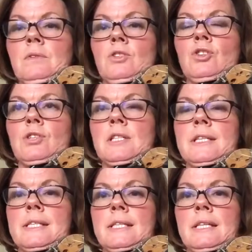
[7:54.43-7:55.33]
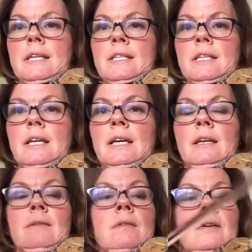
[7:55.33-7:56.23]
Just listen to that
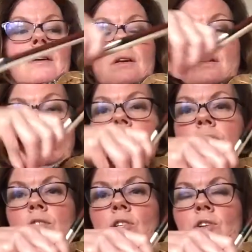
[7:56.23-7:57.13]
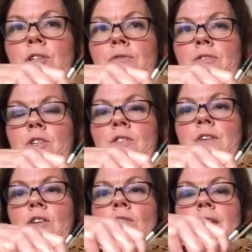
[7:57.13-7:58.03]
again. Starting first
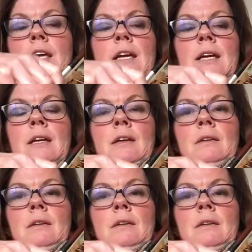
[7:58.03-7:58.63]
finger on the A.